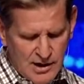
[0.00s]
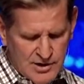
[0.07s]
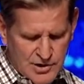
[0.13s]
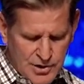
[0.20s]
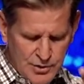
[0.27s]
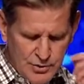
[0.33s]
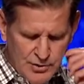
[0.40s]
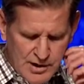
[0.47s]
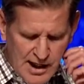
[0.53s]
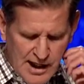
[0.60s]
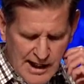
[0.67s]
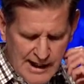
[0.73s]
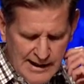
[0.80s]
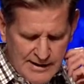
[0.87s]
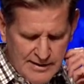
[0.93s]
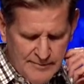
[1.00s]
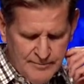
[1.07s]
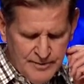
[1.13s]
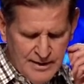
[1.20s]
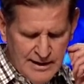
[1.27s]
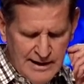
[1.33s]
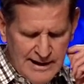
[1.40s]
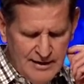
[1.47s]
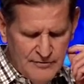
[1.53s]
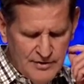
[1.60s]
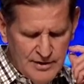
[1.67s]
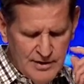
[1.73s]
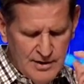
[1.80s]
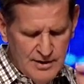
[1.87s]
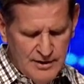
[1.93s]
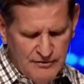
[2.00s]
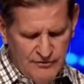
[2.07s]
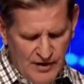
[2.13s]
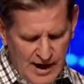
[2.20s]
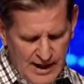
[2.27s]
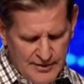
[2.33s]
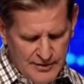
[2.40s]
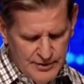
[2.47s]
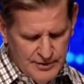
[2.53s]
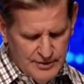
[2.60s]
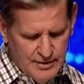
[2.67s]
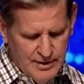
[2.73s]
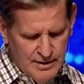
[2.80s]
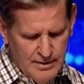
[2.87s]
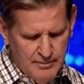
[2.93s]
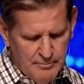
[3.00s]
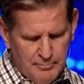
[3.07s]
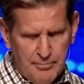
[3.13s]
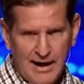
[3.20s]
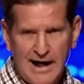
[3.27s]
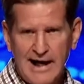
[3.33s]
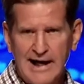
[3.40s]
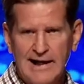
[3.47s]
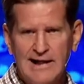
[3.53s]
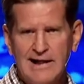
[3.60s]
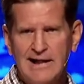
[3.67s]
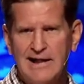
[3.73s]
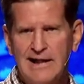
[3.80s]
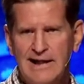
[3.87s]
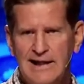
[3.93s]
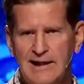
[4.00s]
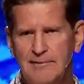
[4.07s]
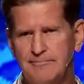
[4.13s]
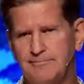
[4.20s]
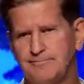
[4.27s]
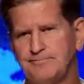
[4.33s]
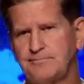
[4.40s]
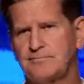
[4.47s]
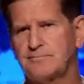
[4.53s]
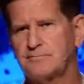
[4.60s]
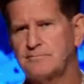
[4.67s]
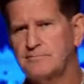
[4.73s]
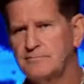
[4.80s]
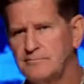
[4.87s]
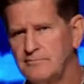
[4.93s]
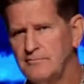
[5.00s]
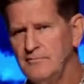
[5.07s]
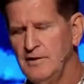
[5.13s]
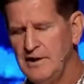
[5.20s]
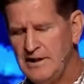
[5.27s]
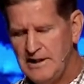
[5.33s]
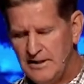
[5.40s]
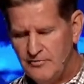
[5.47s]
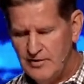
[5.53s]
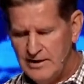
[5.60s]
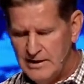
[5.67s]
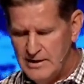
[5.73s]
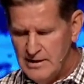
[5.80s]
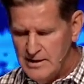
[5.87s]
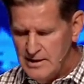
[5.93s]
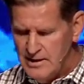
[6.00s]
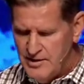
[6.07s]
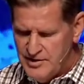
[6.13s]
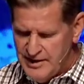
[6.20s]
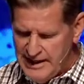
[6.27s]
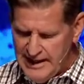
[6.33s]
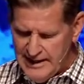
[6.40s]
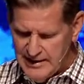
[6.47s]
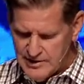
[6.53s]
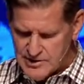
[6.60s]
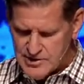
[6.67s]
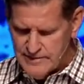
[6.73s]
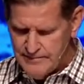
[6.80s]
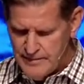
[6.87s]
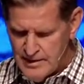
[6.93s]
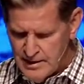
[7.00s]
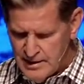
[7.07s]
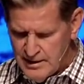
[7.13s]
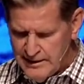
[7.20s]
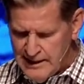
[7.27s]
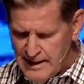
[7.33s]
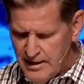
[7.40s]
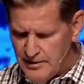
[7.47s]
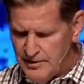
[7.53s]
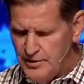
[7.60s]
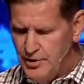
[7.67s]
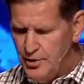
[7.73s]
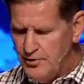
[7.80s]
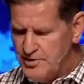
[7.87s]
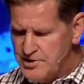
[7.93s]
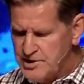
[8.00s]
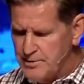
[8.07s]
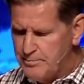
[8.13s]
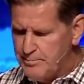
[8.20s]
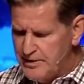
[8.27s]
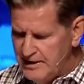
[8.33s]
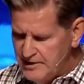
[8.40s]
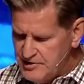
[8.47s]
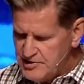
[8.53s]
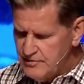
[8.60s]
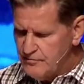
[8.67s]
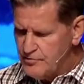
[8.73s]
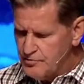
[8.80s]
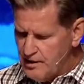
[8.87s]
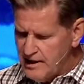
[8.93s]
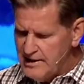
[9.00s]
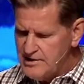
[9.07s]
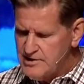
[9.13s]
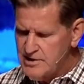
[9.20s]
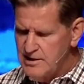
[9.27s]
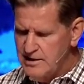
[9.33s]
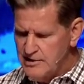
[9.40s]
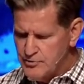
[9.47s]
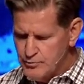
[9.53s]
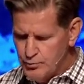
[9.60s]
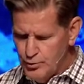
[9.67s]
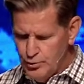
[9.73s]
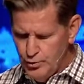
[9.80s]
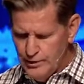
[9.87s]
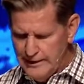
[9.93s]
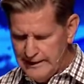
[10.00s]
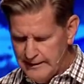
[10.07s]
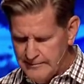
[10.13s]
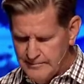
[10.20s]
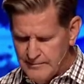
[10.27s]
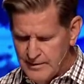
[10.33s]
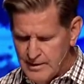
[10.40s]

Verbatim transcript: to God, even the Father, by Him, giving thanks. Now, notice the peace of Christ is ruling,